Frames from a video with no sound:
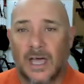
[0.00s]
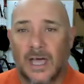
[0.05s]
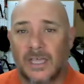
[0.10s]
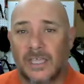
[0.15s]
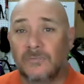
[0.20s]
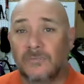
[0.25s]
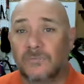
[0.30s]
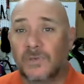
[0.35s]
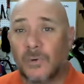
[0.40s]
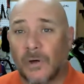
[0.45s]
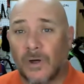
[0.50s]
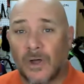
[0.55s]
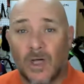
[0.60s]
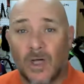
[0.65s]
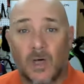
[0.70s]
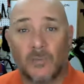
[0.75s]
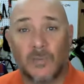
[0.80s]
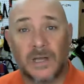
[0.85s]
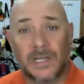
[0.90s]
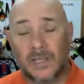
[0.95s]
If you are
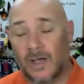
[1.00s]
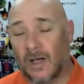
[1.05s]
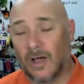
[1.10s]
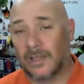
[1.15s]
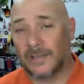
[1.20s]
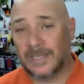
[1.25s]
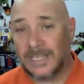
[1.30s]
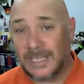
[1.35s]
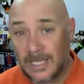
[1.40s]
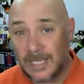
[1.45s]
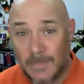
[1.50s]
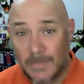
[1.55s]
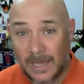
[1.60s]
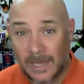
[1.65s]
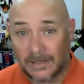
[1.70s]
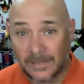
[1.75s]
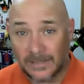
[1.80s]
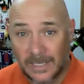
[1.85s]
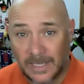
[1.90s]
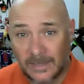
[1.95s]
already on the
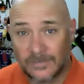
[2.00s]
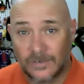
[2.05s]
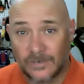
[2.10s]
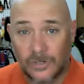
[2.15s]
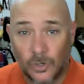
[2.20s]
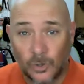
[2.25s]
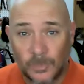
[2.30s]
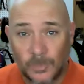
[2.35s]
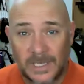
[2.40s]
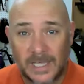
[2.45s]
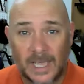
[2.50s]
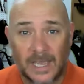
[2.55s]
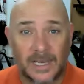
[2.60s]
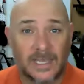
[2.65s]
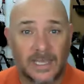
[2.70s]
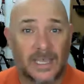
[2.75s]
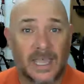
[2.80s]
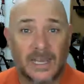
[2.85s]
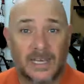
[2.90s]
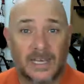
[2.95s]
email list, you'll be
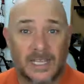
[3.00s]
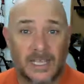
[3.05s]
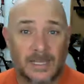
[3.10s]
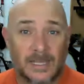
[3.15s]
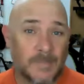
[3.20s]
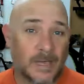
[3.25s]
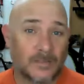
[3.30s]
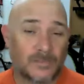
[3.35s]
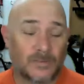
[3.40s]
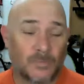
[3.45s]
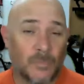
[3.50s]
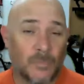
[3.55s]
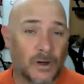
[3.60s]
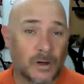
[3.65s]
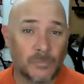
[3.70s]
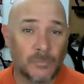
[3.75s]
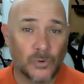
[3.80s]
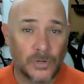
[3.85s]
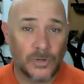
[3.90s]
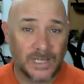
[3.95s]
getting an email
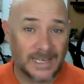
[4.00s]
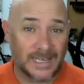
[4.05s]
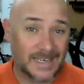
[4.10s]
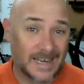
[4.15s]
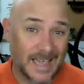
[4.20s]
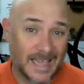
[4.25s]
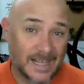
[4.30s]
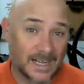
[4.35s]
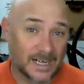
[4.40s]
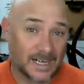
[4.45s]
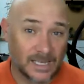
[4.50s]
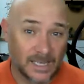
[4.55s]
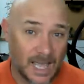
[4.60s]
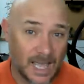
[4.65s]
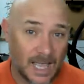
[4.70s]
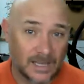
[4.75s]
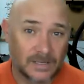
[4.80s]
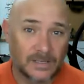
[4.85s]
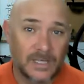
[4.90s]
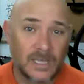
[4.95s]
tomorrow morning at 9
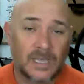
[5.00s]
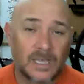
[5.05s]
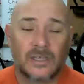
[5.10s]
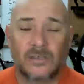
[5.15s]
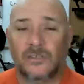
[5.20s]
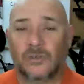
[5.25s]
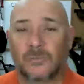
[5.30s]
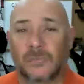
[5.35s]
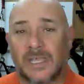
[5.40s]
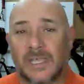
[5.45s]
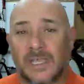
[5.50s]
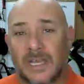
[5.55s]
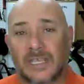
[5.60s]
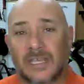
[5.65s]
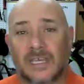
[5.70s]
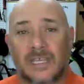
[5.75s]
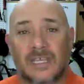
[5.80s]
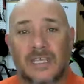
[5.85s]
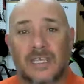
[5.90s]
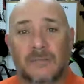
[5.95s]
o'clock. You'll be getting
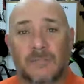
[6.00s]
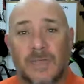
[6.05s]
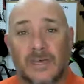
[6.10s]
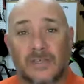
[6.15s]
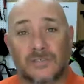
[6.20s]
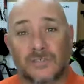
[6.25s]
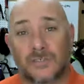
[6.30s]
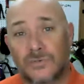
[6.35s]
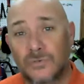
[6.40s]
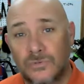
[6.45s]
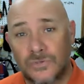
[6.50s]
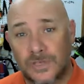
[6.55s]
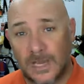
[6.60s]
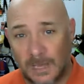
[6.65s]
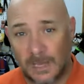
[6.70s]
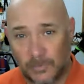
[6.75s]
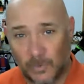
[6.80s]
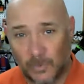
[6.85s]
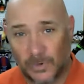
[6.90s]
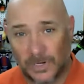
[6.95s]
an email
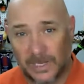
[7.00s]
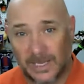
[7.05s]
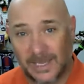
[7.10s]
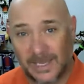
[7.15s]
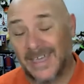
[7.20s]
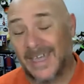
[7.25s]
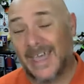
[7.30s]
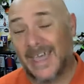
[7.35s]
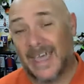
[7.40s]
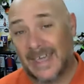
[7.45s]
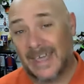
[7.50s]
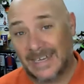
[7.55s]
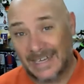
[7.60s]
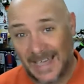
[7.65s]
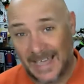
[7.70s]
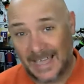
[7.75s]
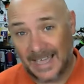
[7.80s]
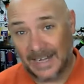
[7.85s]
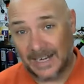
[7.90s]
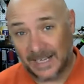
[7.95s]
Tuesday morning at
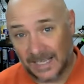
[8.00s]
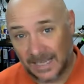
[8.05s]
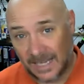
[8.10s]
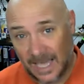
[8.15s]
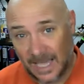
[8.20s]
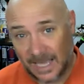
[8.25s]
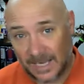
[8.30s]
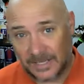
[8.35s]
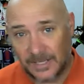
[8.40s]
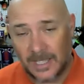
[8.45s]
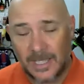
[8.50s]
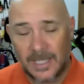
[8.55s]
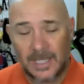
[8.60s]
9 o'clock.